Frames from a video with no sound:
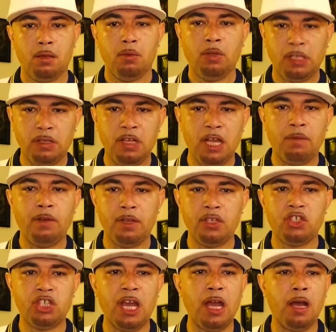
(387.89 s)
with the death of this
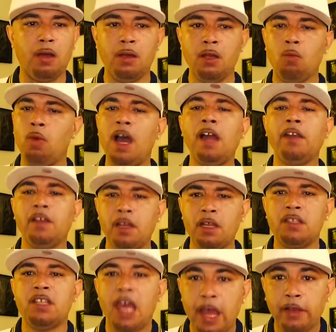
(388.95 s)
child. Why did
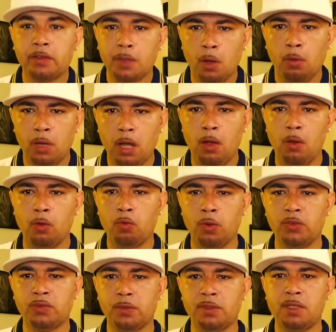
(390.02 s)
it take so long,
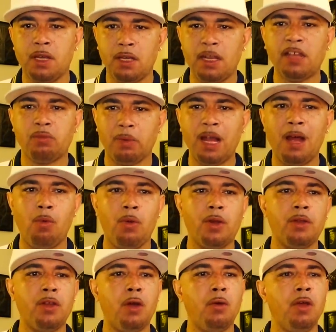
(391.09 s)
Crystal City? That's what I want
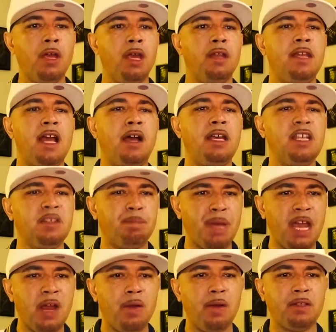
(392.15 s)
to know. Now, his
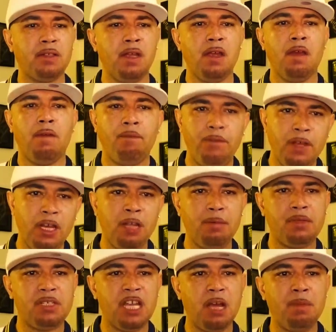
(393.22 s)
parents, Philip
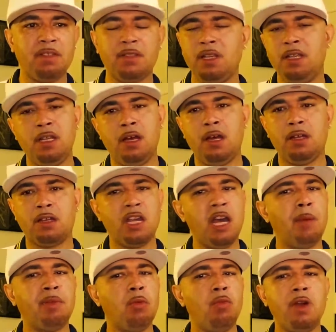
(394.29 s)
Thomas Leon
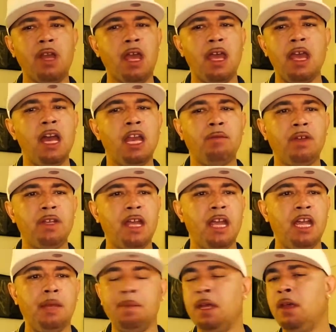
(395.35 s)
Compton, what a hell of a
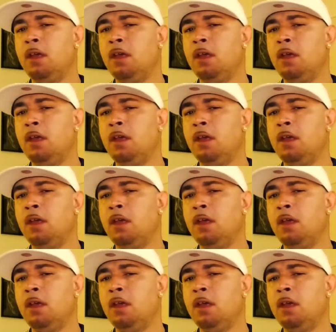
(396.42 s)
name,